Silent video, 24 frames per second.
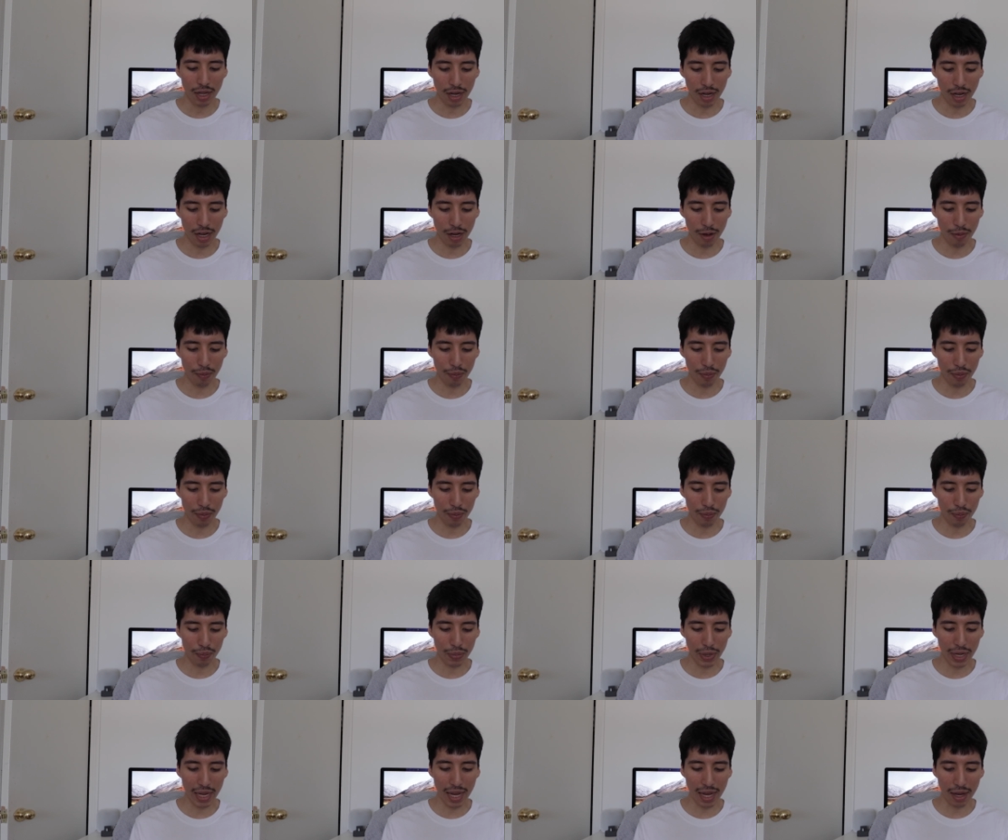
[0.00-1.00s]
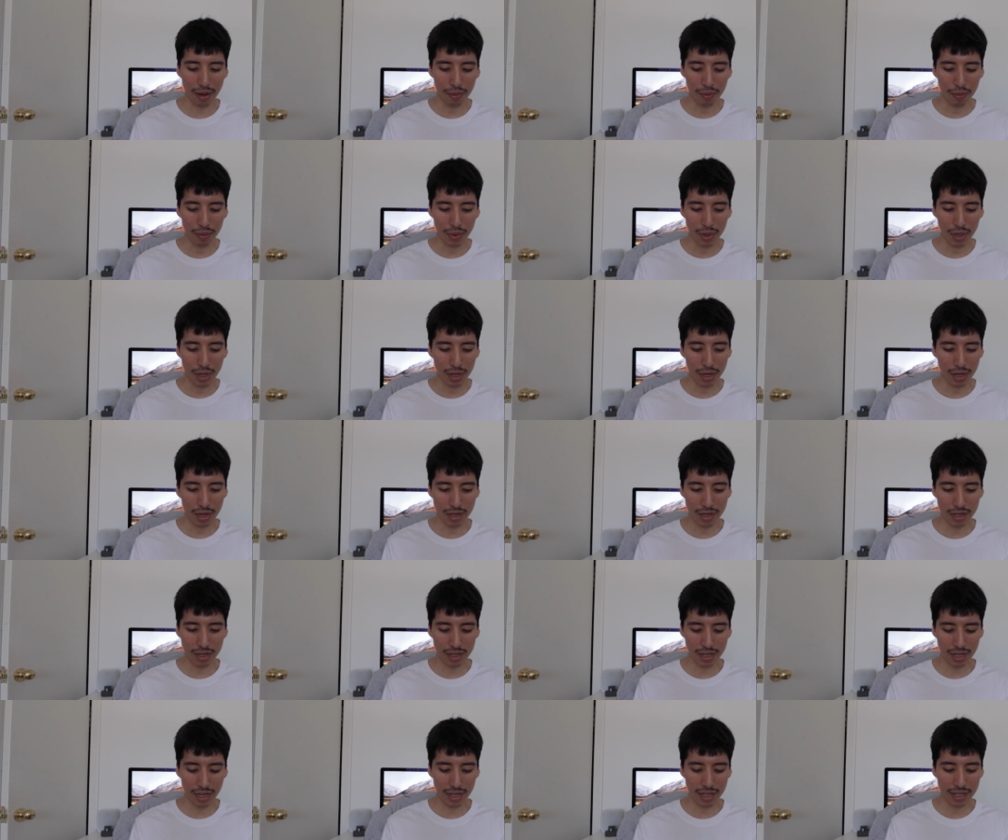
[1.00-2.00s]
Um, but yeah, it's
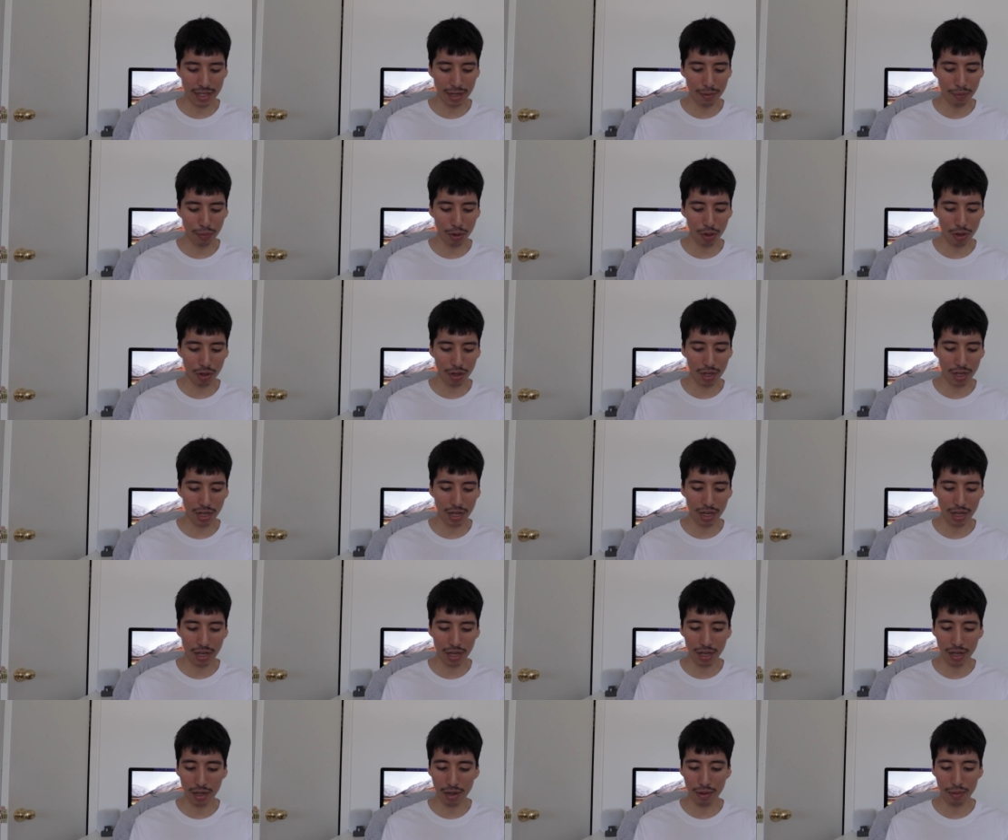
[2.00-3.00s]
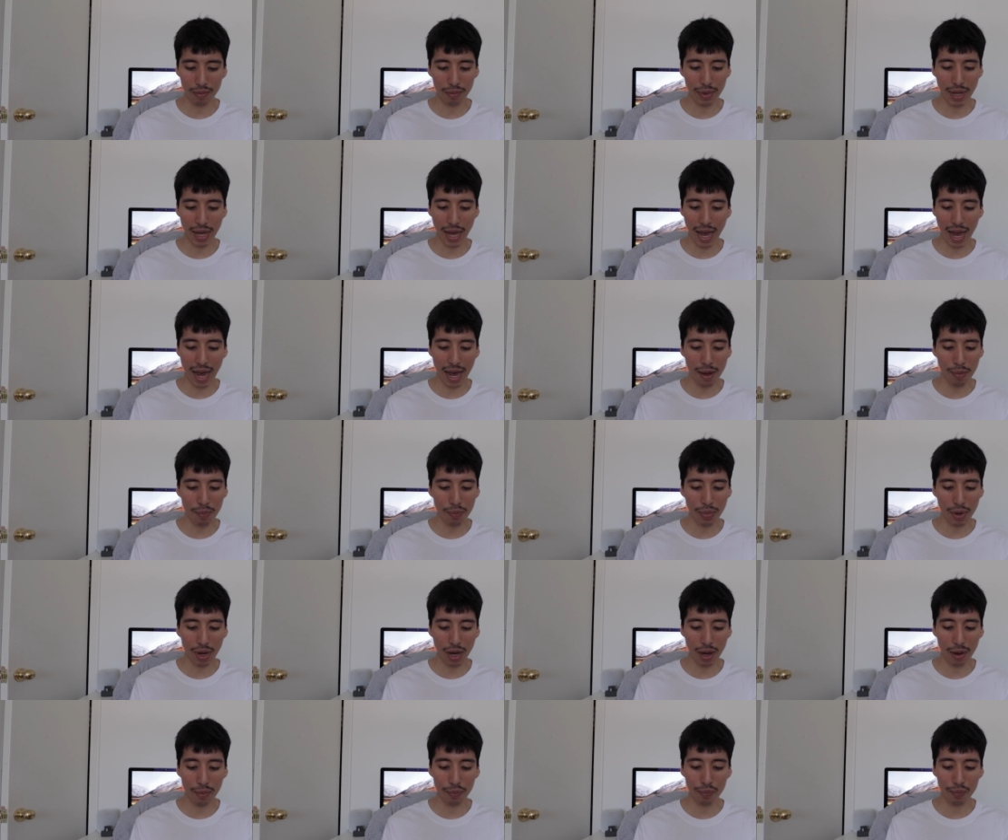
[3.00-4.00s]
just a simple uh,
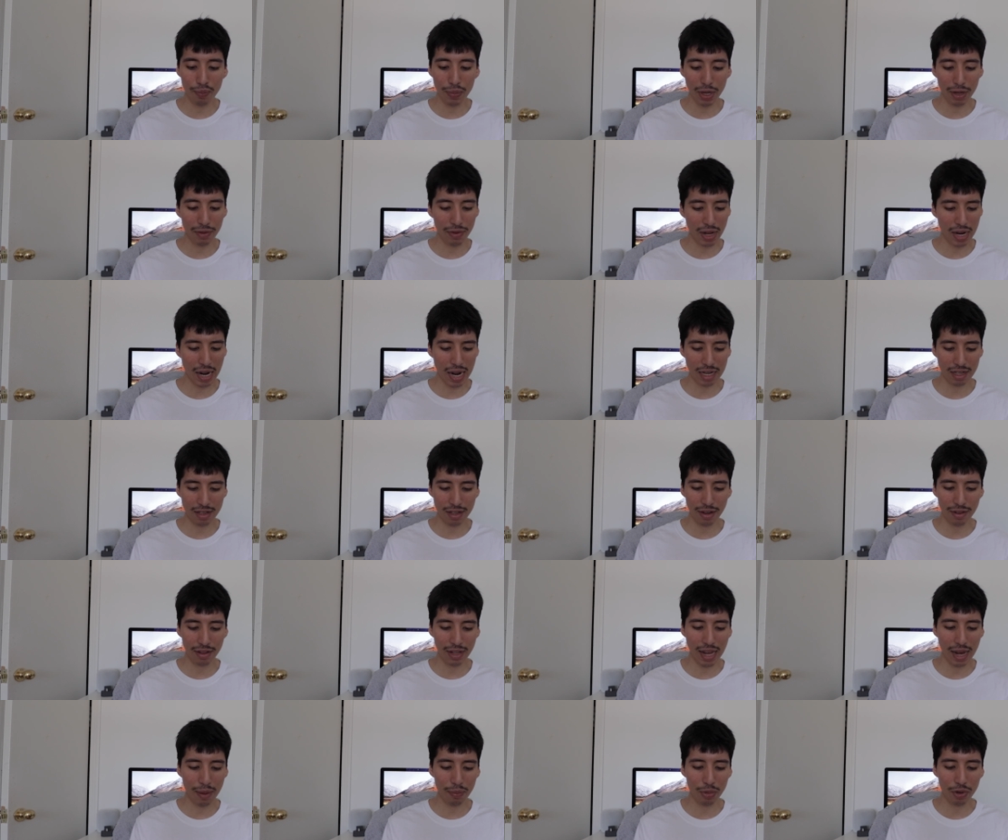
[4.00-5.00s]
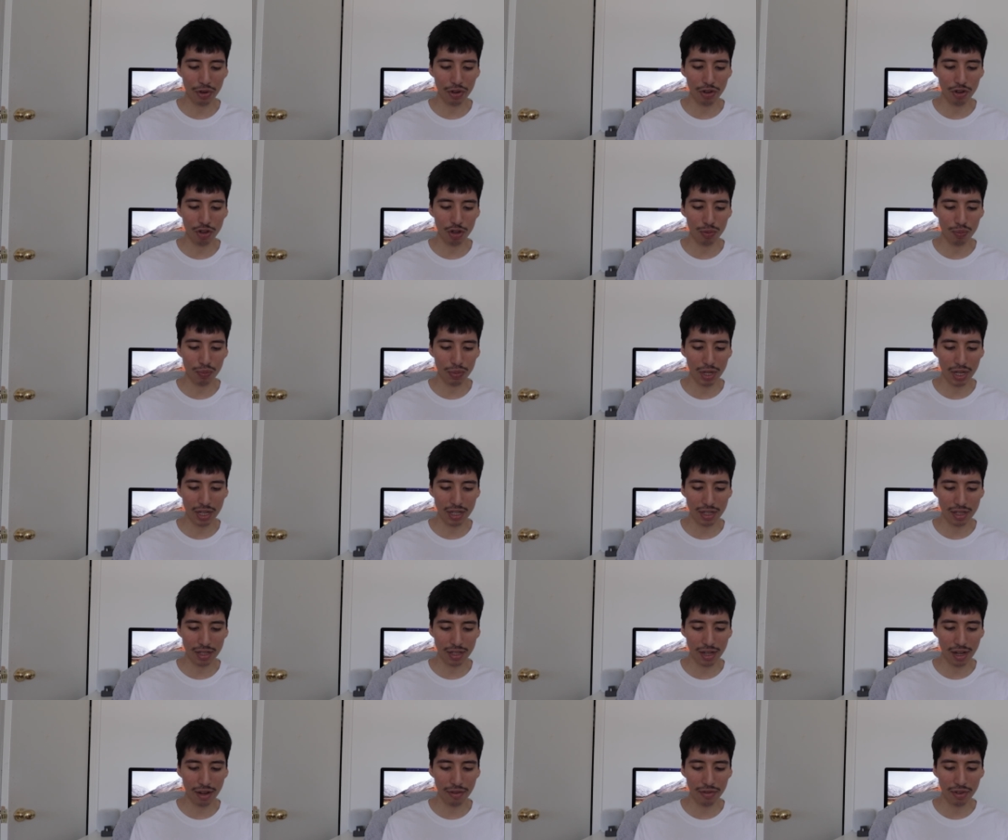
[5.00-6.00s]
app. I'm a big fan actually of the Apple News Plus
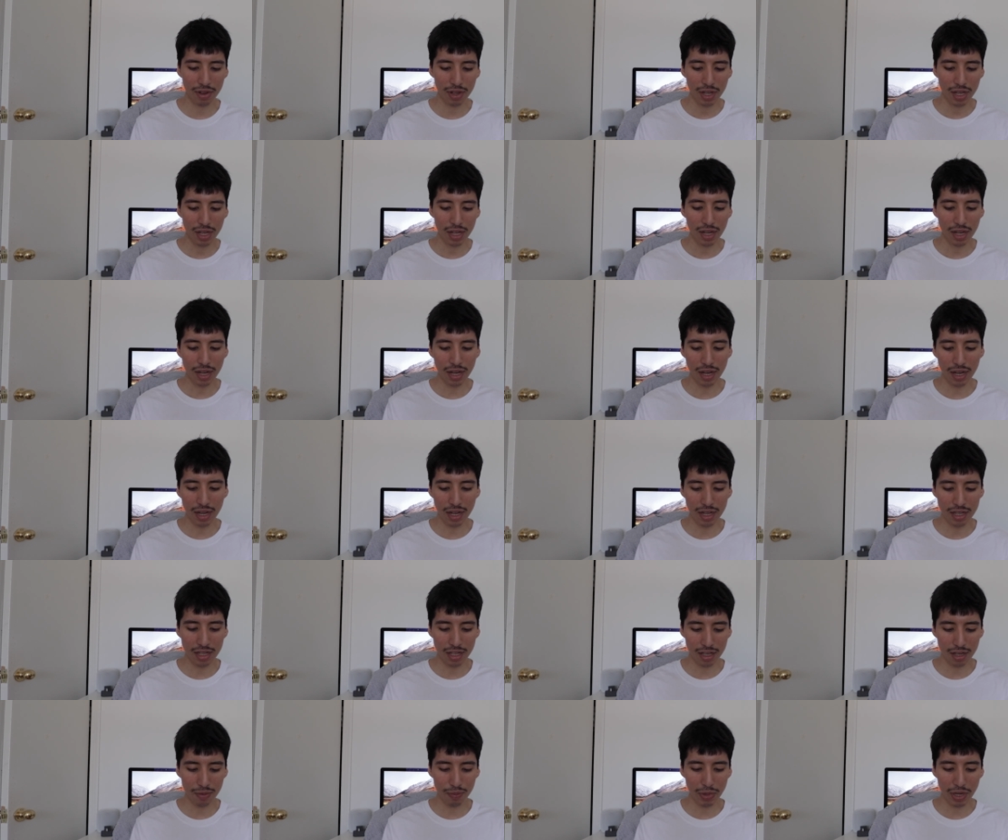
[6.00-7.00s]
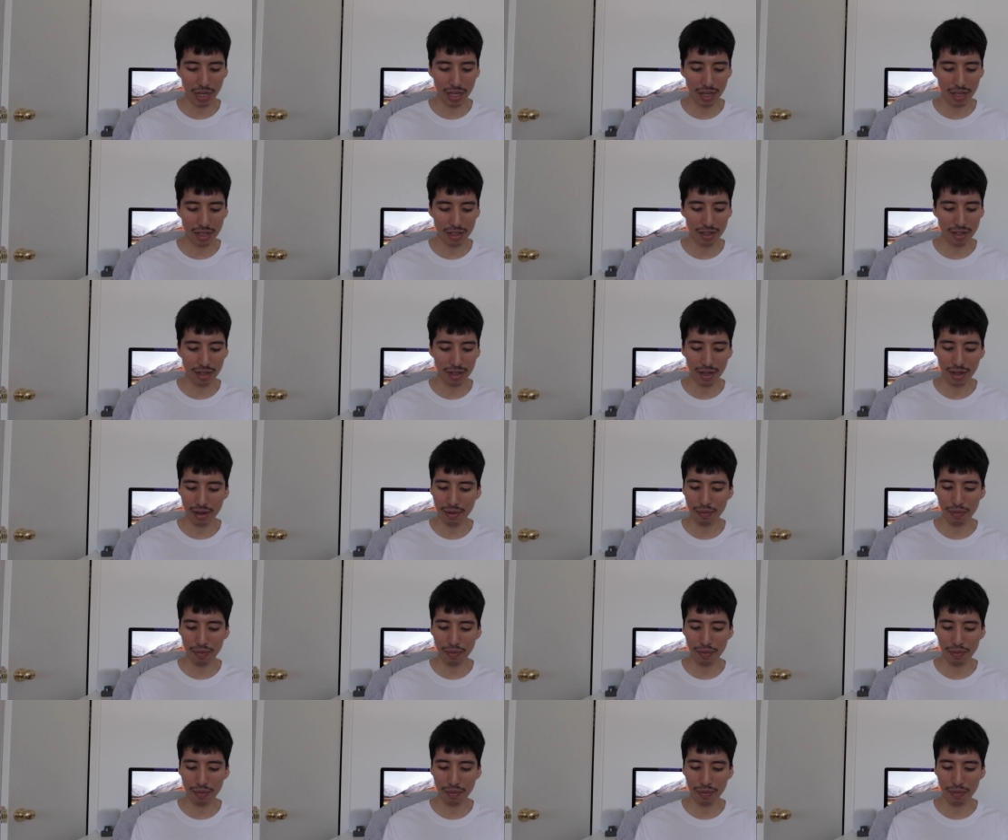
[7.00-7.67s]
stuff, uh, just because,